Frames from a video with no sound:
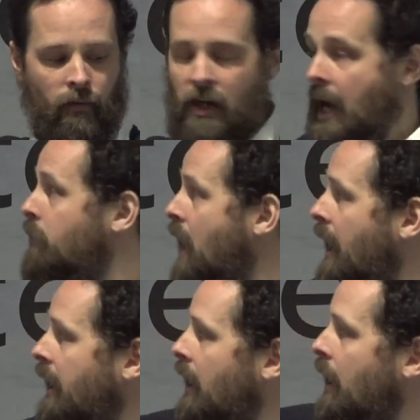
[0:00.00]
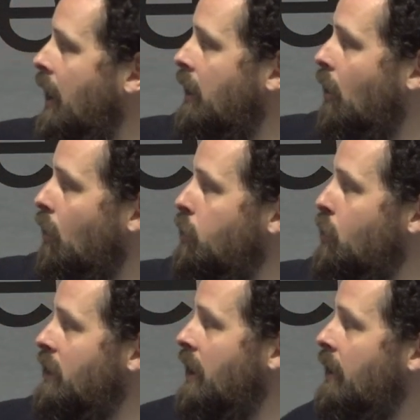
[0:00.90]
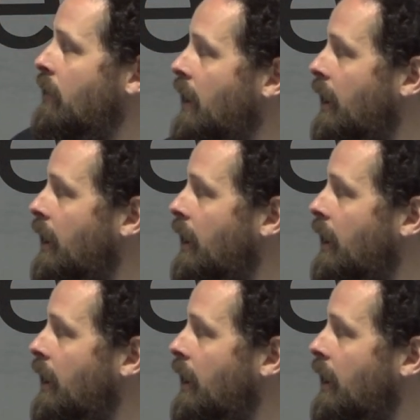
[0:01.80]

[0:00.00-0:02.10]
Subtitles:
Yeah, and I'd also say,